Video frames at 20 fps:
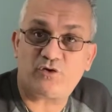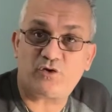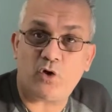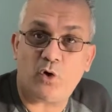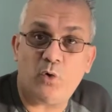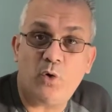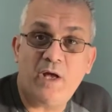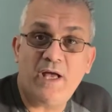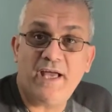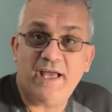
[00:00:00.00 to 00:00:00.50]

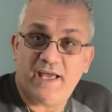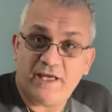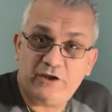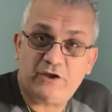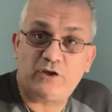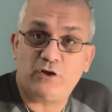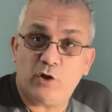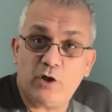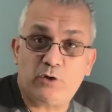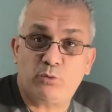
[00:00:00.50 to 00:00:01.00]
So
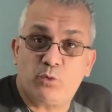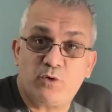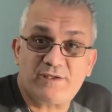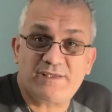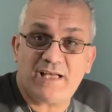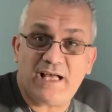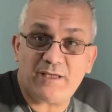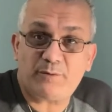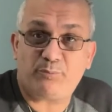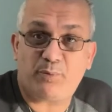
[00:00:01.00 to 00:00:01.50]
it was
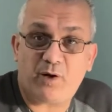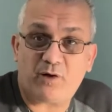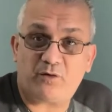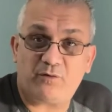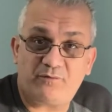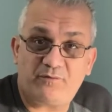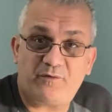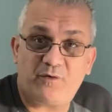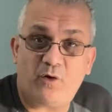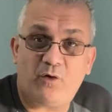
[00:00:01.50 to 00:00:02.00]
not part
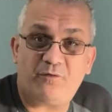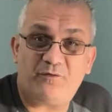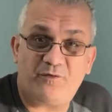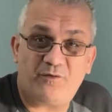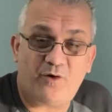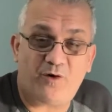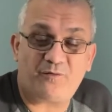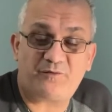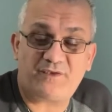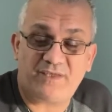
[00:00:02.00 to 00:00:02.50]

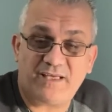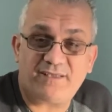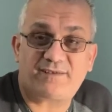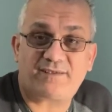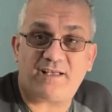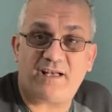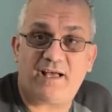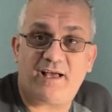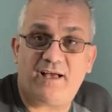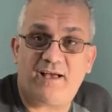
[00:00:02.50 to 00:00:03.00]
of
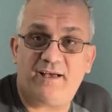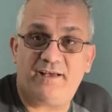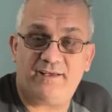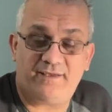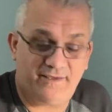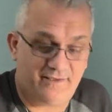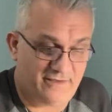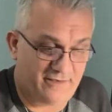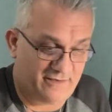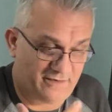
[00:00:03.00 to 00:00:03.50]
Tesla
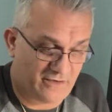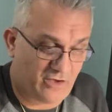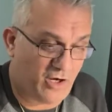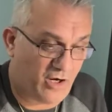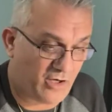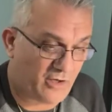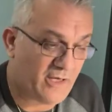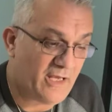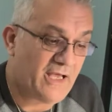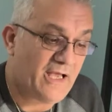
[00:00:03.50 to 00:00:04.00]

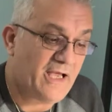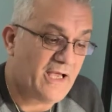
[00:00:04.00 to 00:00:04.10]
car.